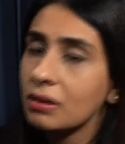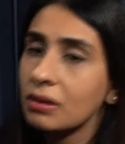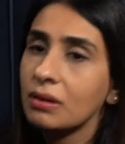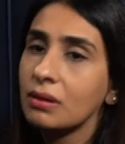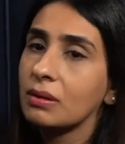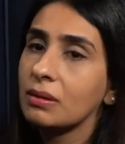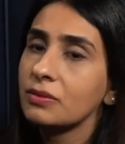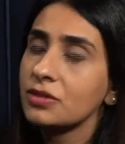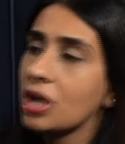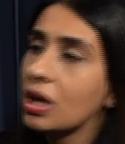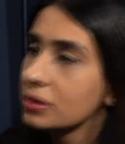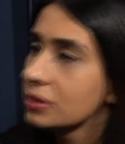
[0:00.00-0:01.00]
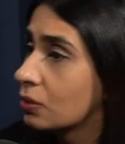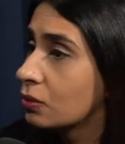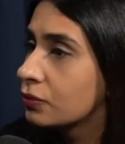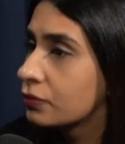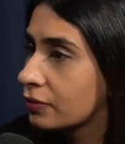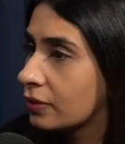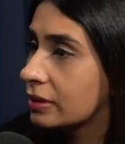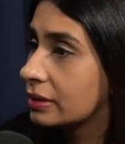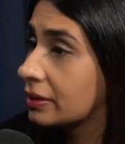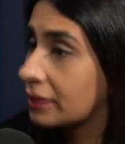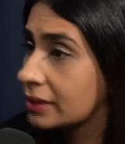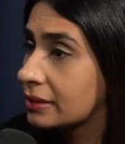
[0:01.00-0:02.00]
Wajahat Rauf
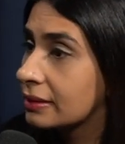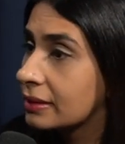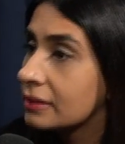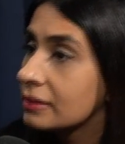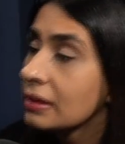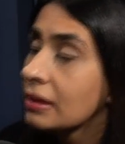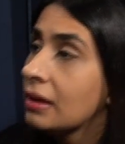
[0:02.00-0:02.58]
directed it.